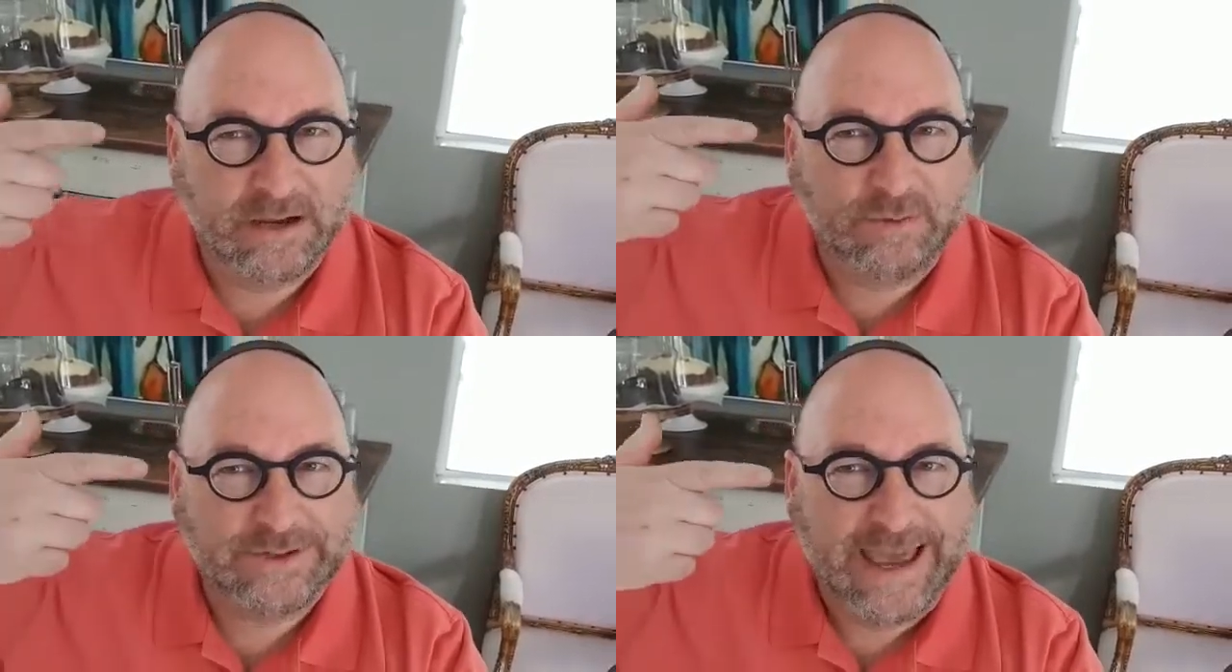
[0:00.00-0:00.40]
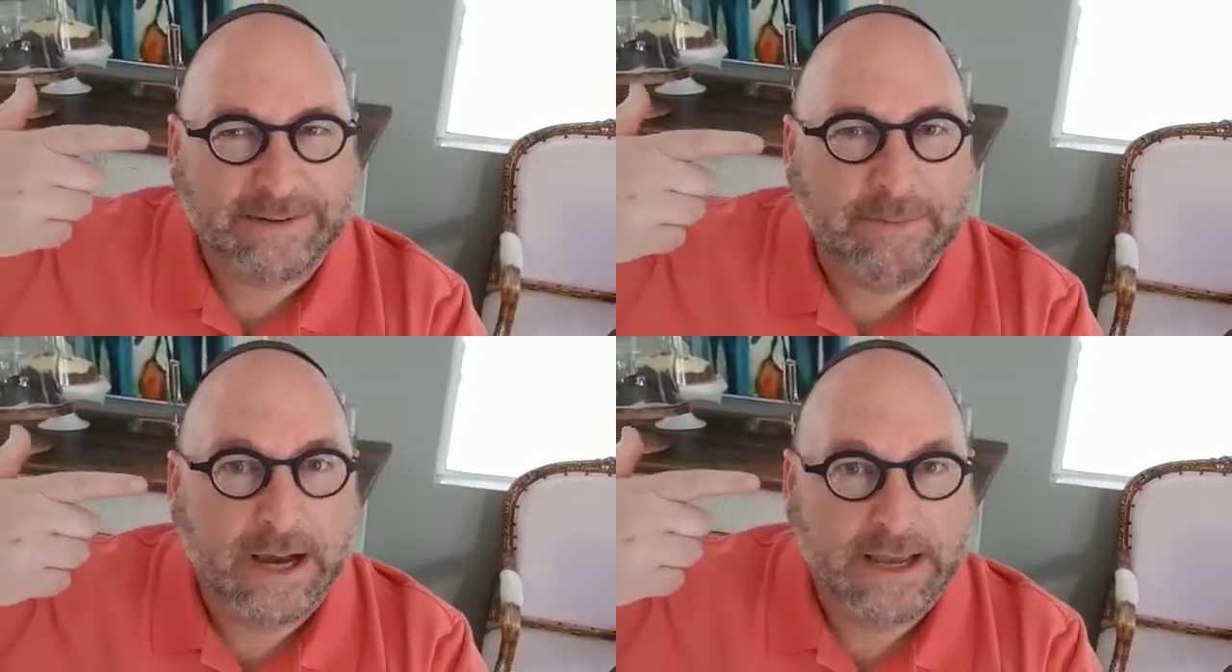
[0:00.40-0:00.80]
was at
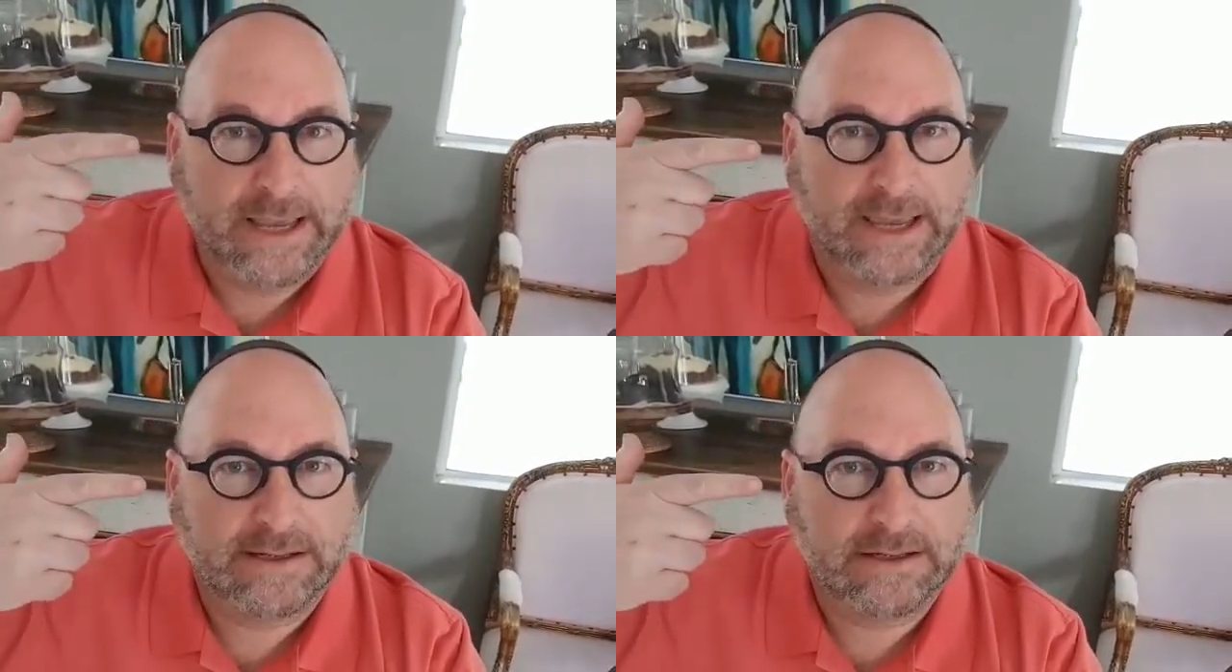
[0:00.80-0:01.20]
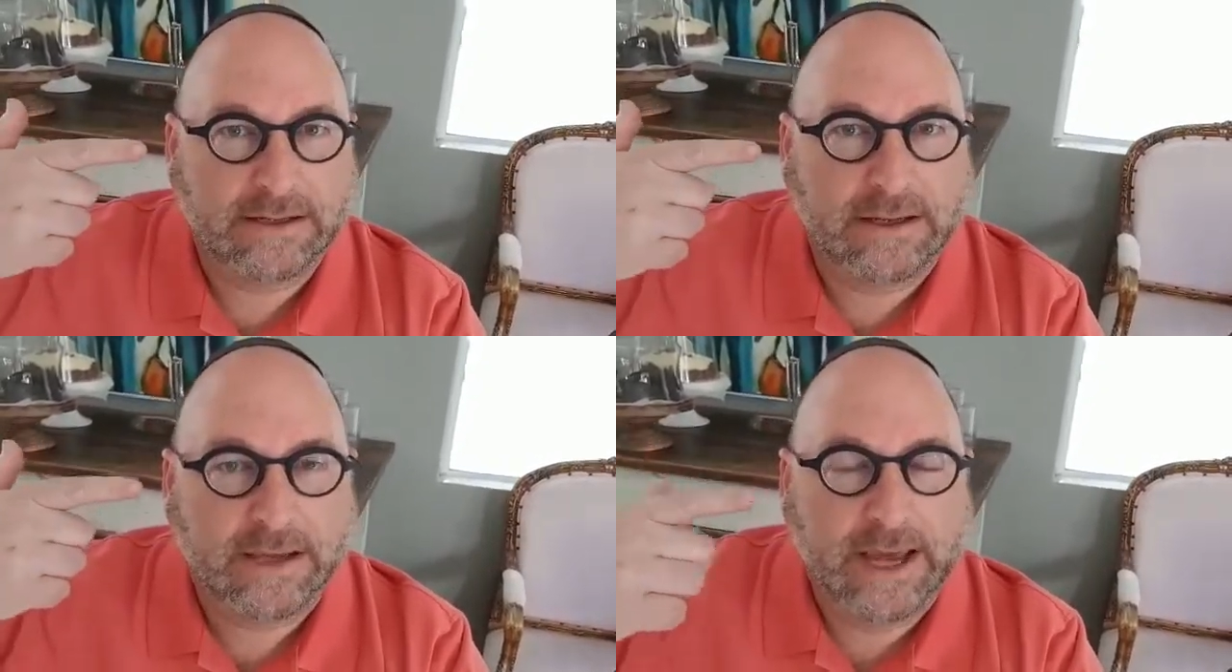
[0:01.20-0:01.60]
my head
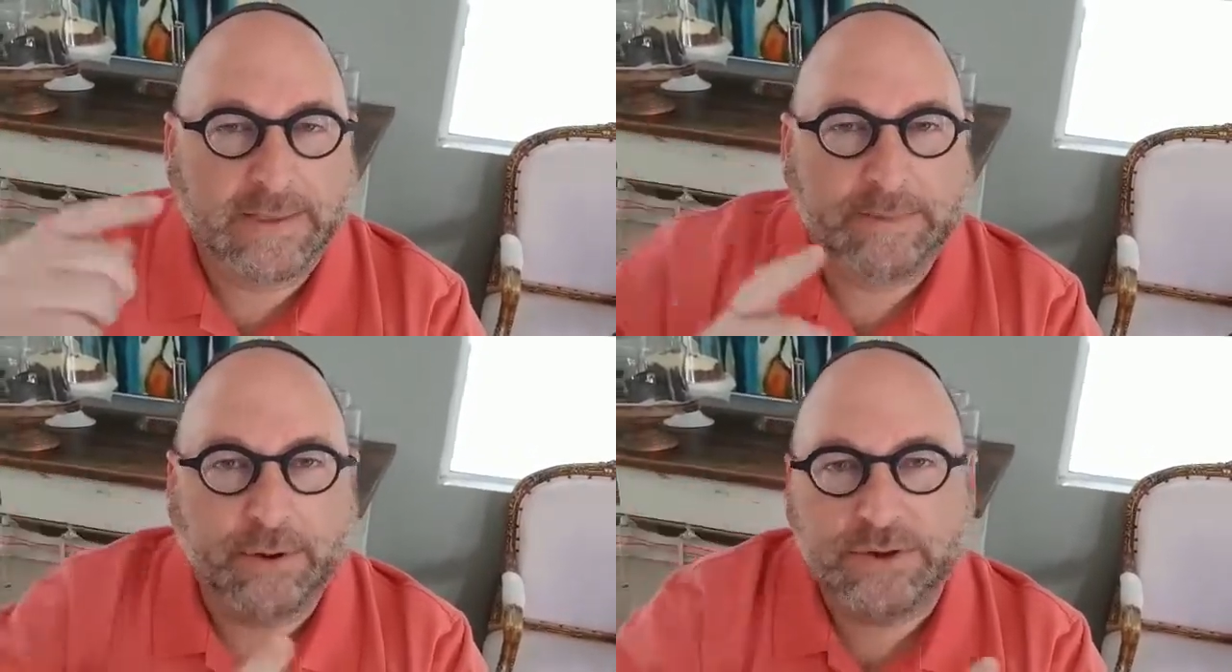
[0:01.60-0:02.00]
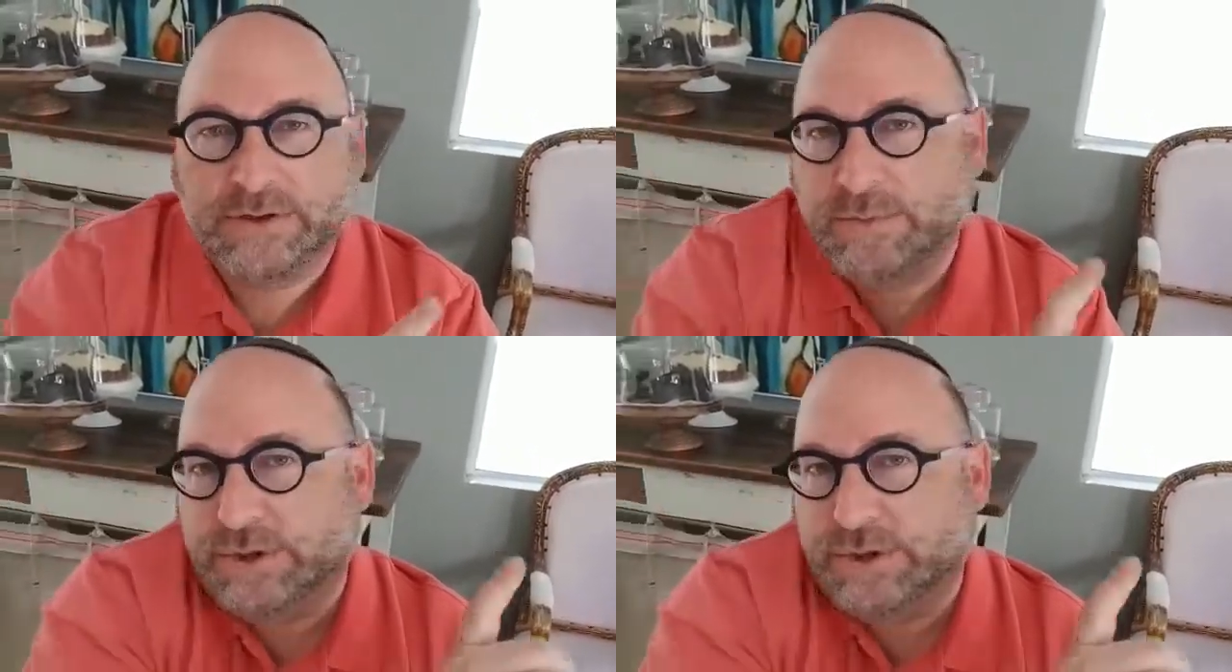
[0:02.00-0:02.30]
and the person with